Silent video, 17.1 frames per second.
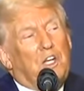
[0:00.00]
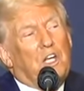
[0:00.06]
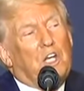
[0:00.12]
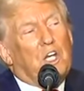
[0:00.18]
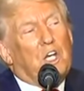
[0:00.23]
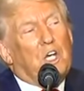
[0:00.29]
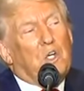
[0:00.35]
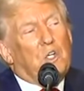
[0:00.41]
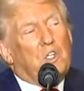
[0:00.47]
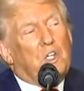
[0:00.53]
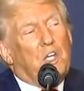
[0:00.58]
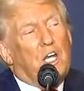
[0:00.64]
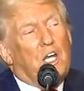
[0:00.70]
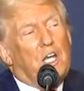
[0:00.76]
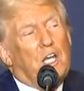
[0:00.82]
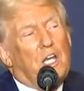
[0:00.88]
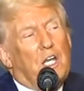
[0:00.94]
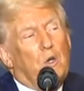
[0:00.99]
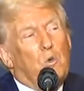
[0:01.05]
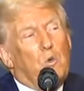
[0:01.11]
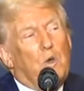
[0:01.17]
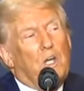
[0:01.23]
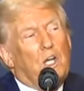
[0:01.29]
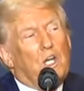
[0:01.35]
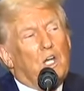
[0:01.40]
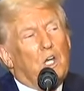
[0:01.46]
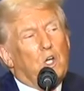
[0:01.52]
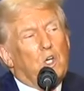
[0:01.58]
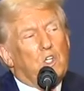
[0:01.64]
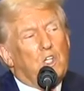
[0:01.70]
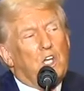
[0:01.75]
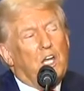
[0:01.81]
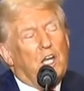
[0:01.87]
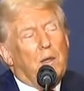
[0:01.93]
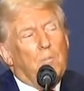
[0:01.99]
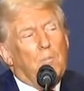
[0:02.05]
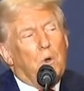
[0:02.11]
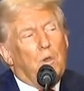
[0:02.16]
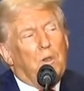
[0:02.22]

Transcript: negotiated and renegotiated more